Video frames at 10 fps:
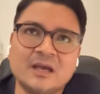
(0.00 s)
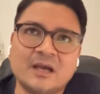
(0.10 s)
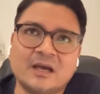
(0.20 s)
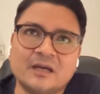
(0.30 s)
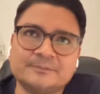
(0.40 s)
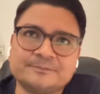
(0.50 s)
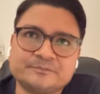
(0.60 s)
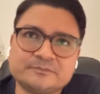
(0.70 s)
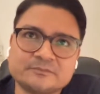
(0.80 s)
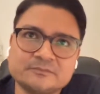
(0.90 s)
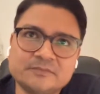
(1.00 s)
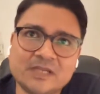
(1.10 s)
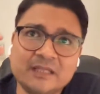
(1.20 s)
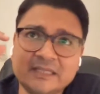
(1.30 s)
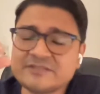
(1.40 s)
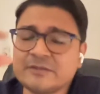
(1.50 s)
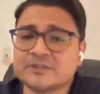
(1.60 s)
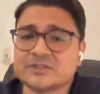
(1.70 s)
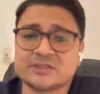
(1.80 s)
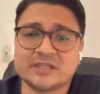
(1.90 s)
Um, and that's where
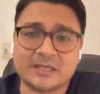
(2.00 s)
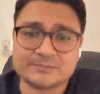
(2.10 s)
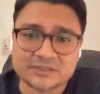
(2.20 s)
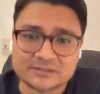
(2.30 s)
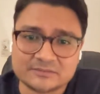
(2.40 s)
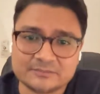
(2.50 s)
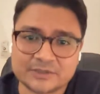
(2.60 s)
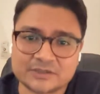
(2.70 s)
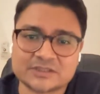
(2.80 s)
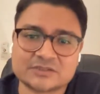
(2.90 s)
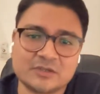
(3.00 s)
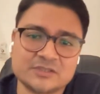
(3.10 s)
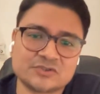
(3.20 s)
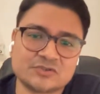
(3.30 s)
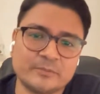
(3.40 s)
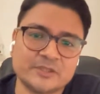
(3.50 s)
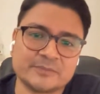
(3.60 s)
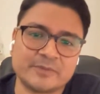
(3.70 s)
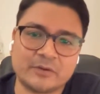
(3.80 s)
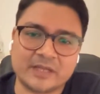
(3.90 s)
positioning comes in because it's not so much
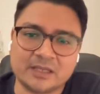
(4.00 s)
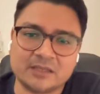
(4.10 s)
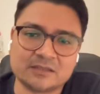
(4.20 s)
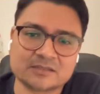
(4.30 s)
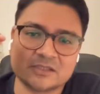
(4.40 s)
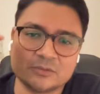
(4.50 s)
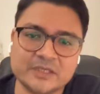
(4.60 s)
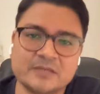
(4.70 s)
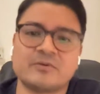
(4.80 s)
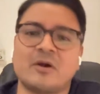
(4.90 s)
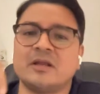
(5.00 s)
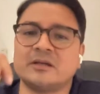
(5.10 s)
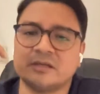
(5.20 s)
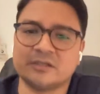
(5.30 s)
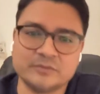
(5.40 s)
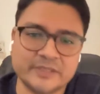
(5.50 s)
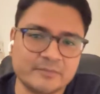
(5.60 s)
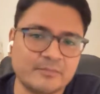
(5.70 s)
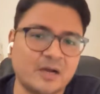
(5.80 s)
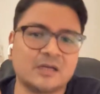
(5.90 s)
about, hey, here's a unique product in a unique
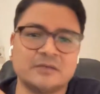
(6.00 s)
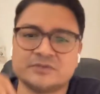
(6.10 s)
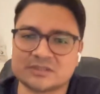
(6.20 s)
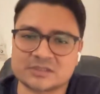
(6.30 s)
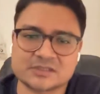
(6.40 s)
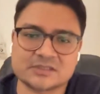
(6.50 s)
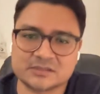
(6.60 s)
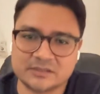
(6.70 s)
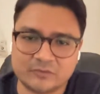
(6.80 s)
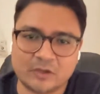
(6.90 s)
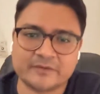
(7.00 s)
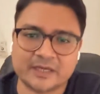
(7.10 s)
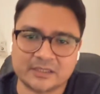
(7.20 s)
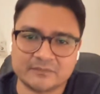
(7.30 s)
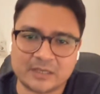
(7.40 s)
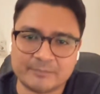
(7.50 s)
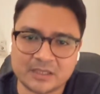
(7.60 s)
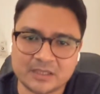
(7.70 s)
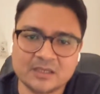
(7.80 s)
market which is just evolving and developing.